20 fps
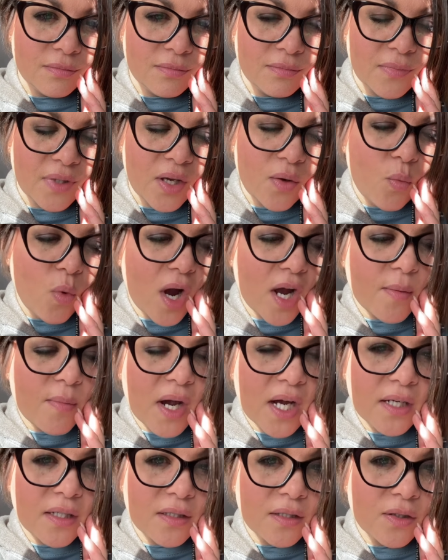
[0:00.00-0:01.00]
And why am
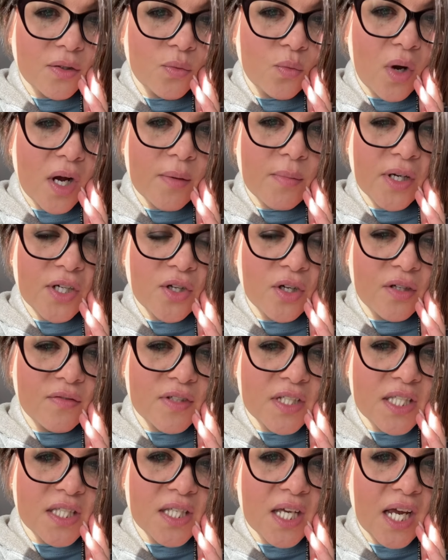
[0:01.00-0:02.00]
I not
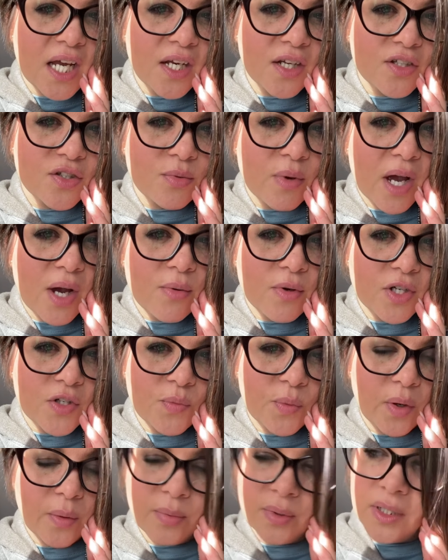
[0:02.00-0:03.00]
even saying the swear words
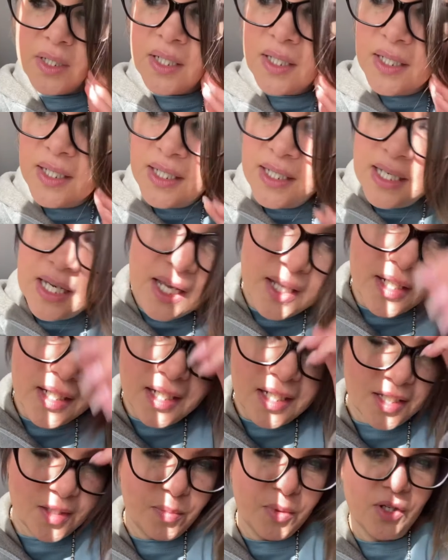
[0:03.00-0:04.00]
properly? I
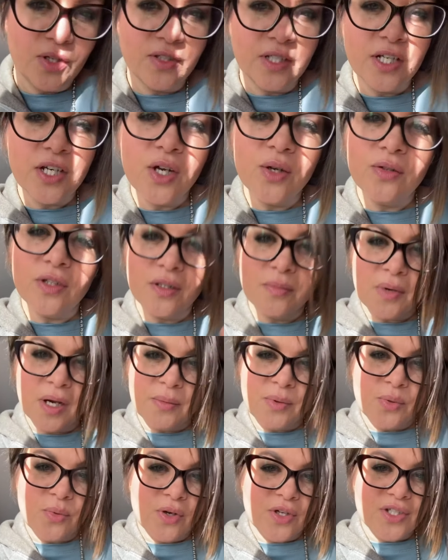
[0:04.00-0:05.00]
think it's because I know that you might
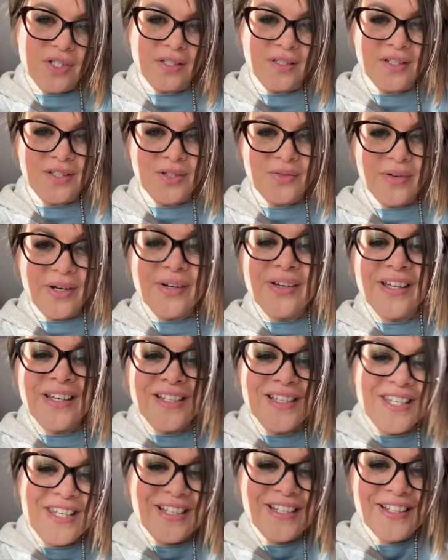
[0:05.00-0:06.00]
be watching this around
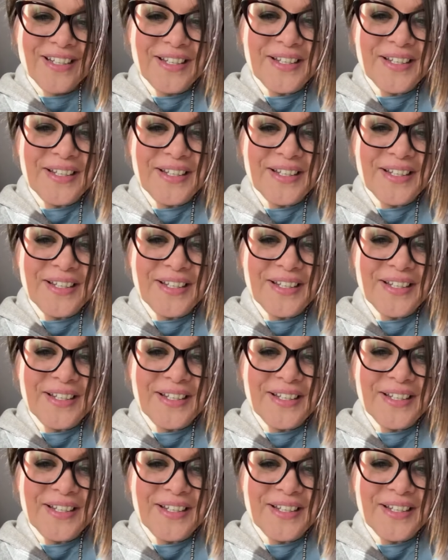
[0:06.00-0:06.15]
kids.